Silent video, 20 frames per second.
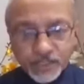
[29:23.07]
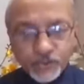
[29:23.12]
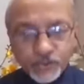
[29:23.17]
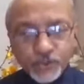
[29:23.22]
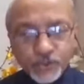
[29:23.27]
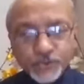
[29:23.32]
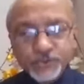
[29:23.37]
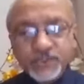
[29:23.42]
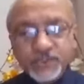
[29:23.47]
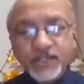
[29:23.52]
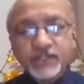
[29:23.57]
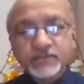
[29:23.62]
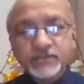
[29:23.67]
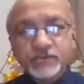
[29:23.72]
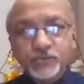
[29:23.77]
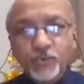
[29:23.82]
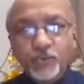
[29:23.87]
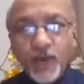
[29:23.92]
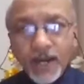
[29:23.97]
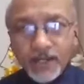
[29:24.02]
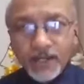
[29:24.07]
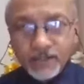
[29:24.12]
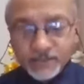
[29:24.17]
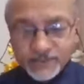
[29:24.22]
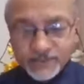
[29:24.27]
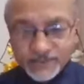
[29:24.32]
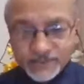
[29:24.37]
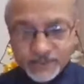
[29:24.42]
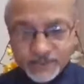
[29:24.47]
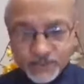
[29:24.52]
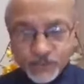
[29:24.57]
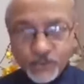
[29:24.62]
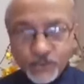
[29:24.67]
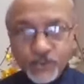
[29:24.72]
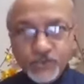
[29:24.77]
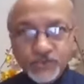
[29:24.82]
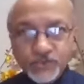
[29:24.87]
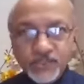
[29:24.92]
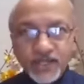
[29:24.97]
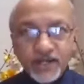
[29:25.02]
go to the wild, go
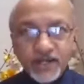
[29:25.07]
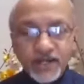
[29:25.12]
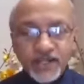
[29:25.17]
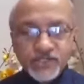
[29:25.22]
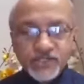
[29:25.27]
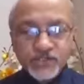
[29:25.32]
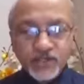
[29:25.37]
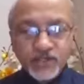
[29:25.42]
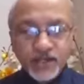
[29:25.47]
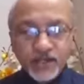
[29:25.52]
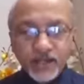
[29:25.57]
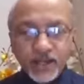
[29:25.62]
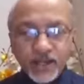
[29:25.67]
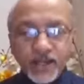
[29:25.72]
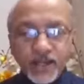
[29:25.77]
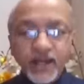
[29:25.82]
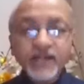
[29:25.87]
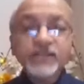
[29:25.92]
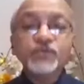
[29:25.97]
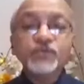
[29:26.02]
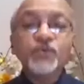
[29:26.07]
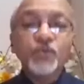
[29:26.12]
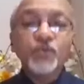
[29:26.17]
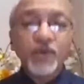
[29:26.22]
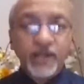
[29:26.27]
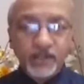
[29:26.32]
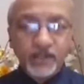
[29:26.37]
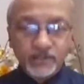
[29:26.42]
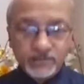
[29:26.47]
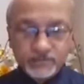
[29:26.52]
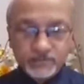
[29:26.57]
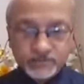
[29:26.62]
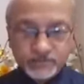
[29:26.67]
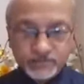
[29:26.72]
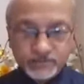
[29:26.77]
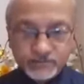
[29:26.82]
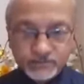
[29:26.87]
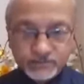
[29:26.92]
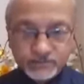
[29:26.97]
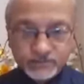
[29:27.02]
to the nature and work,
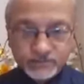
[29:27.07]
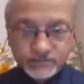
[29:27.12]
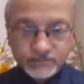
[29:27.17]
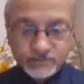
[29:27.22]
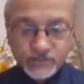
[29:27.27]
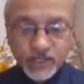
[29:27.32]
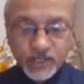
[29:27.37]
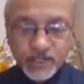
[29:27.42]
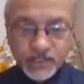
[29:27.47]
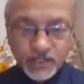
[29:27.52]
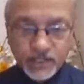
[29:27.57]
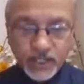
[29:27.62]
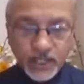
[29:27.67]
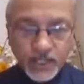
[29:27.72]
right?